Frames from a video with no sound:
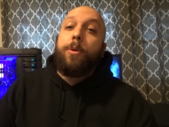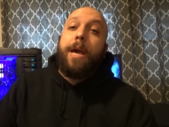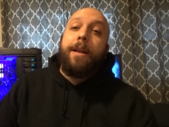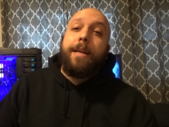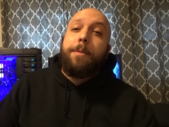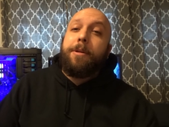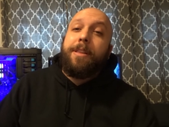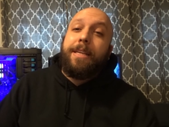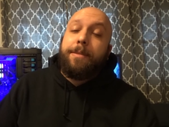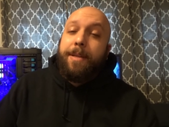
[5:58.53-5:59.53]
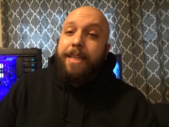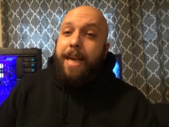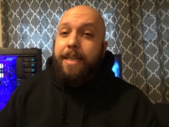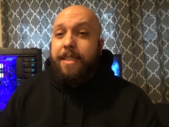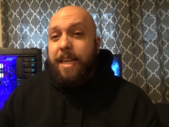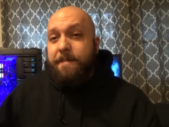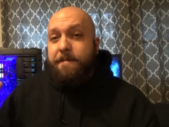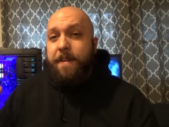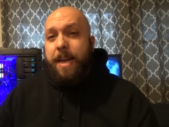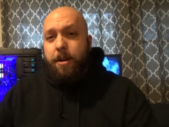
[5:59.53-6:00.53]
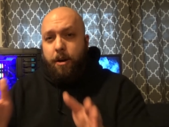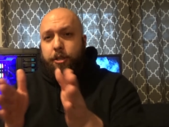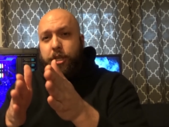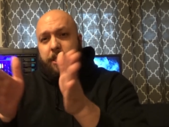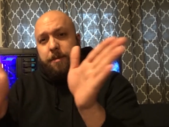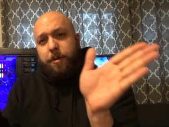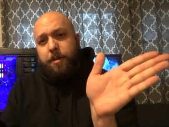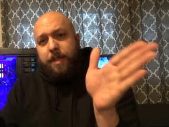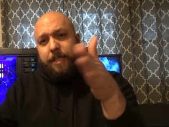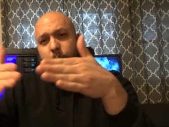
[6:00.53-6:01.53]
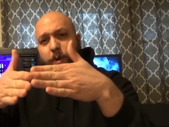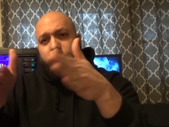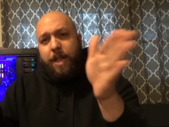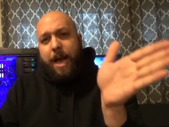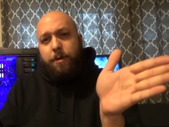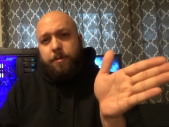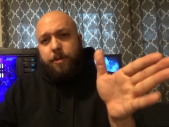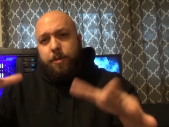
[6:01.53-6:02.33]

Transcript: yeah, and a couple other things about the case. The feet are adjustable, they swivel out, so